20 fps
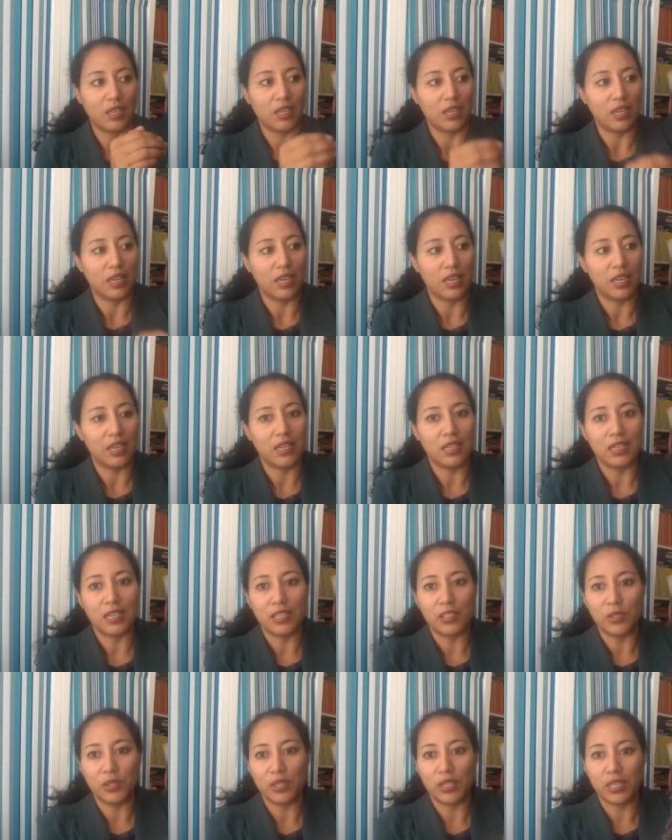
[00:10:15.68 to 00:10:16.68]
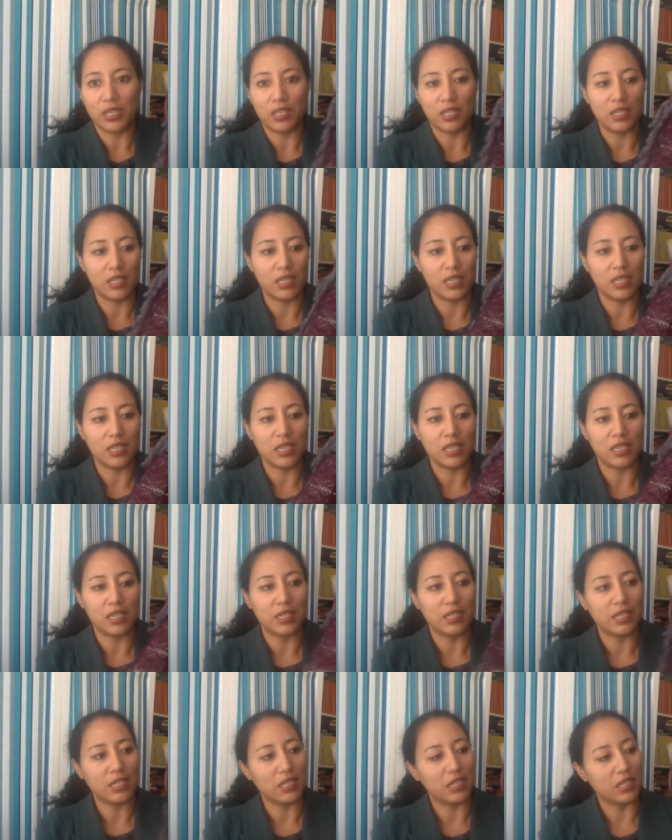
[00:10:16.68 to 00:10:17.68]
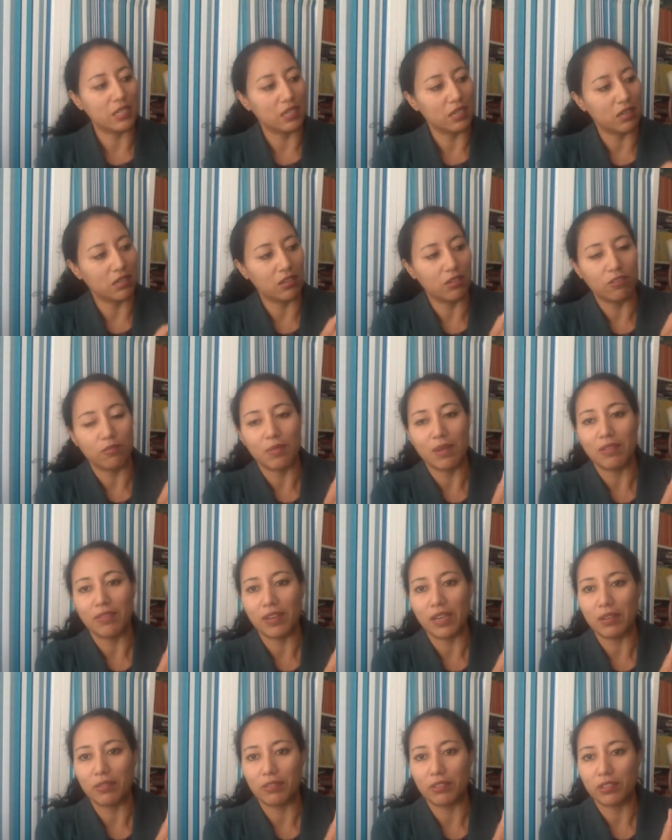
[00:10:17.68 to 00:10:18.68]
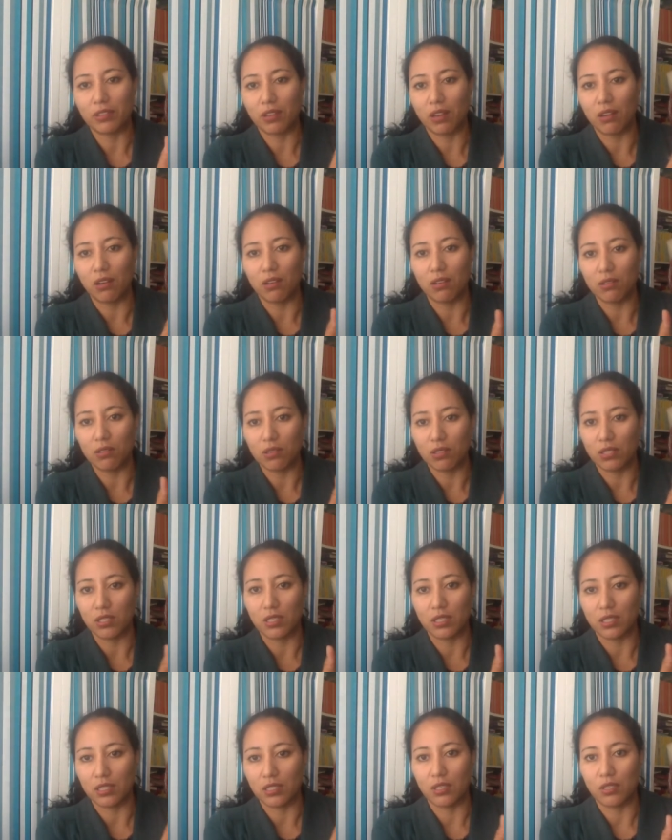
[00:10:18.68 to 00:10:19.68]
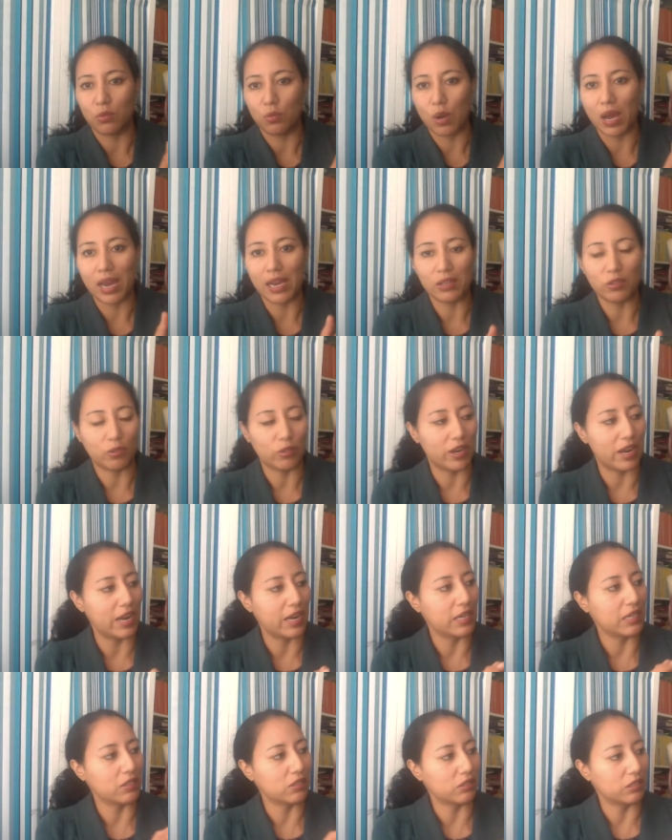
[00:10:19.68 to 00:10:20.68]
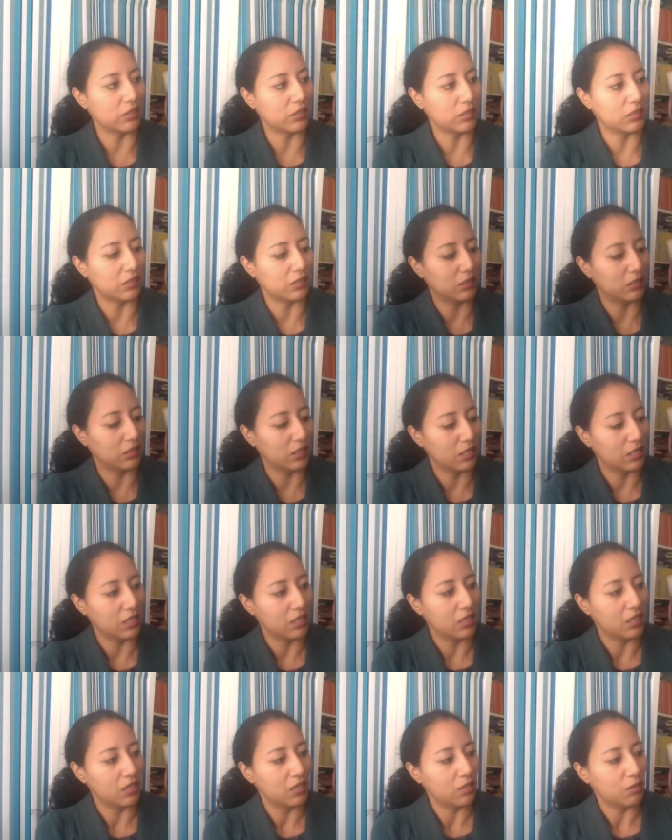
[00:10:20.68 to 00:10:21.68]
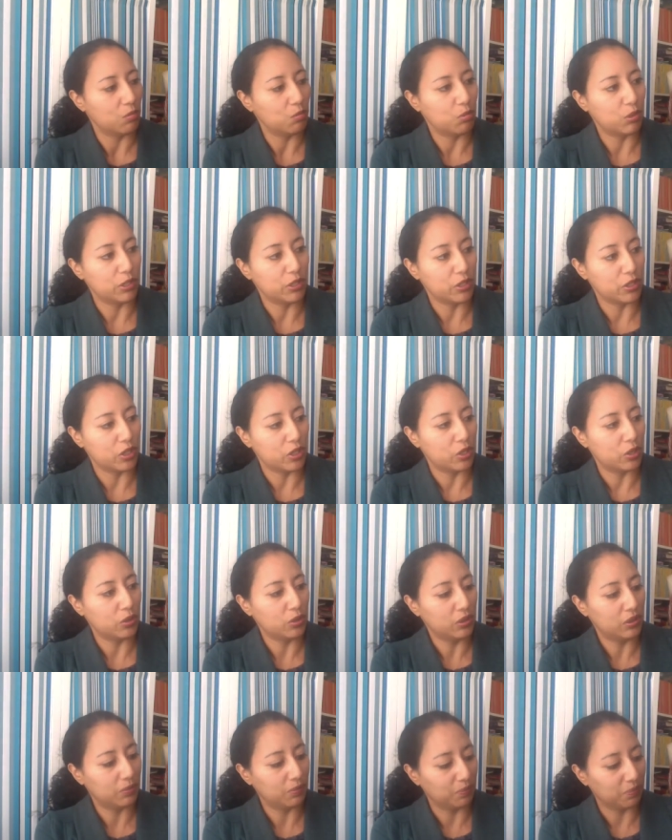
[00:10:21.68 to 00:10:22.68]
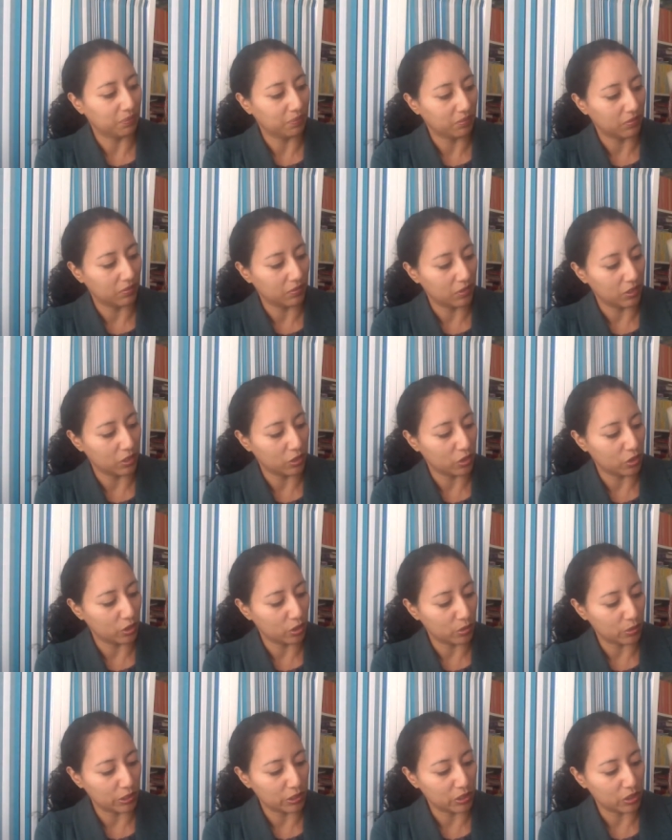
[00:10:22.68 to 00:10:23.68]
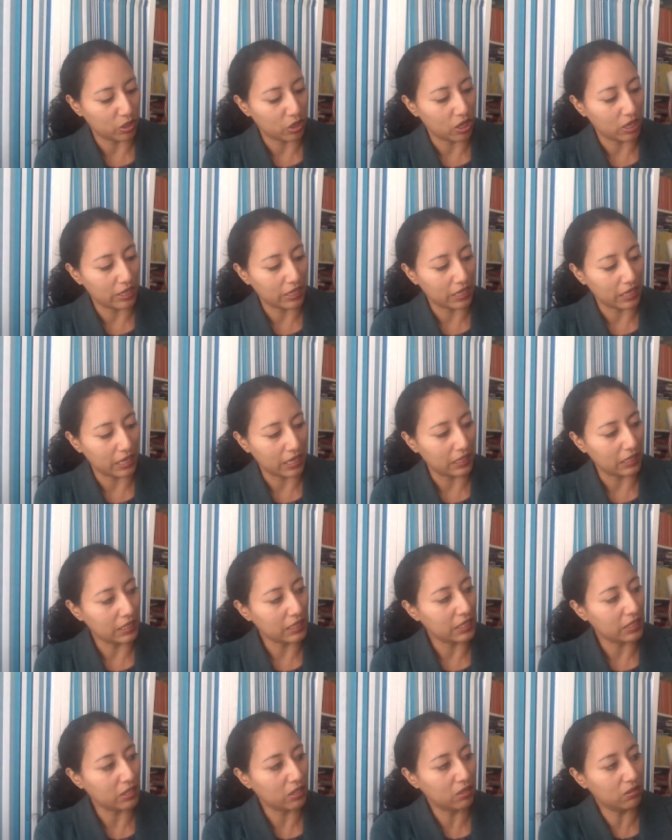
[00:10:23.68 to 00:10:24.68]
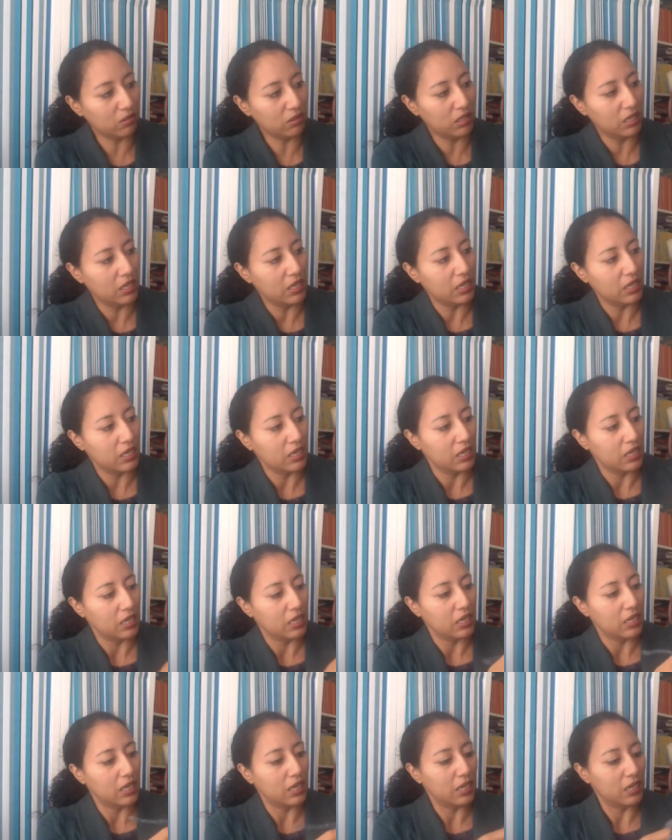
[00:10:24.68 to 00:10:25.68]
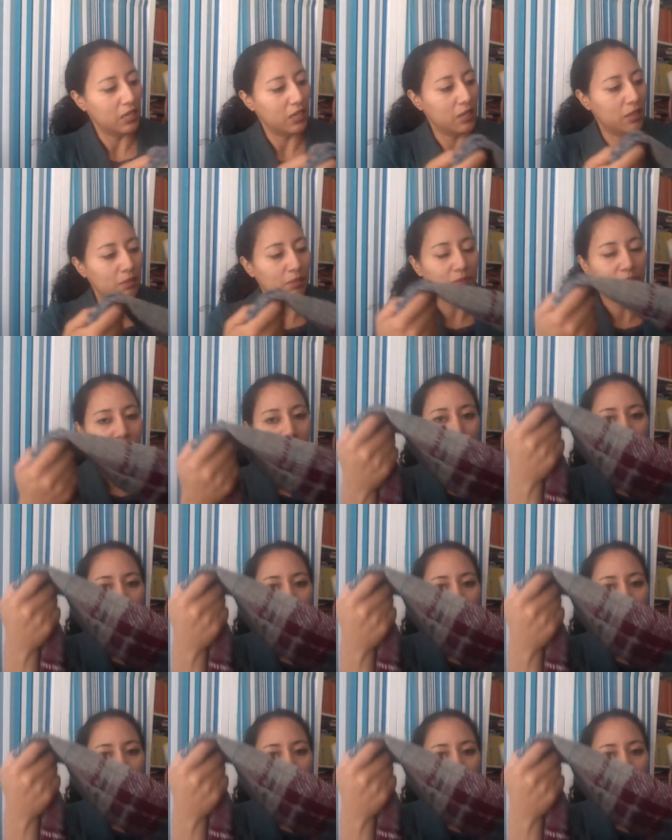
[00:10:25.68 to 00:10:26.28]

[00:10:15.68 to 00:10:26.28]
and as you can see, this is another of my favorite colors, the wine red or the Bordeaux. Not sure what you call it in English though. And